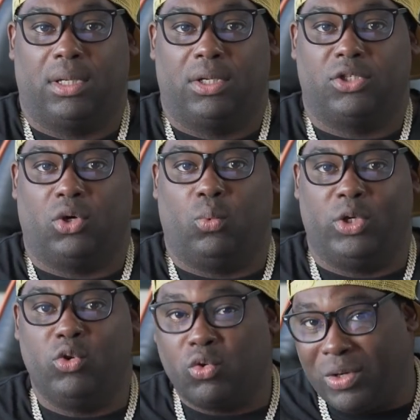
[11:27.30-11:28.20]
So when
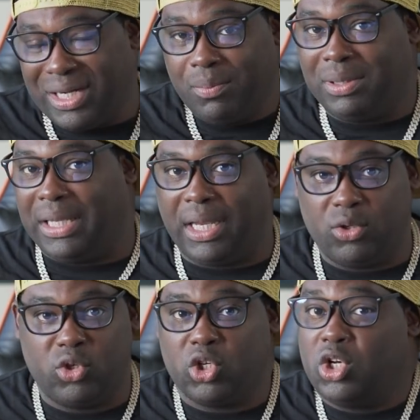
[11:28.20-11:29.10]
you create a plan,
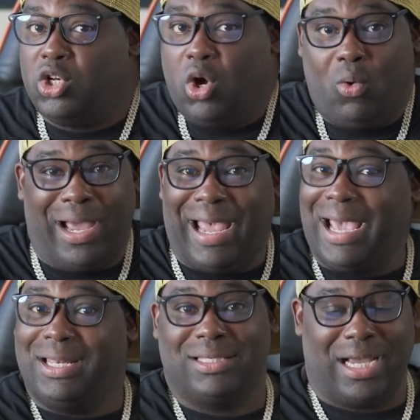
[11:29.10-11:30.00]
you should know
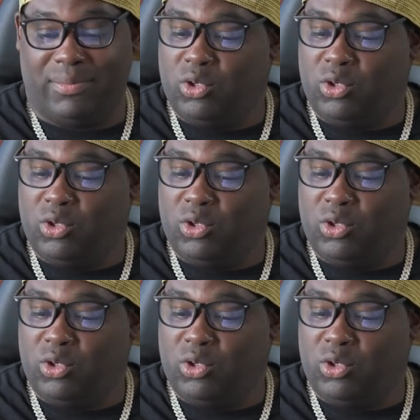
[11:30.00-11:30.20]
ahead of time.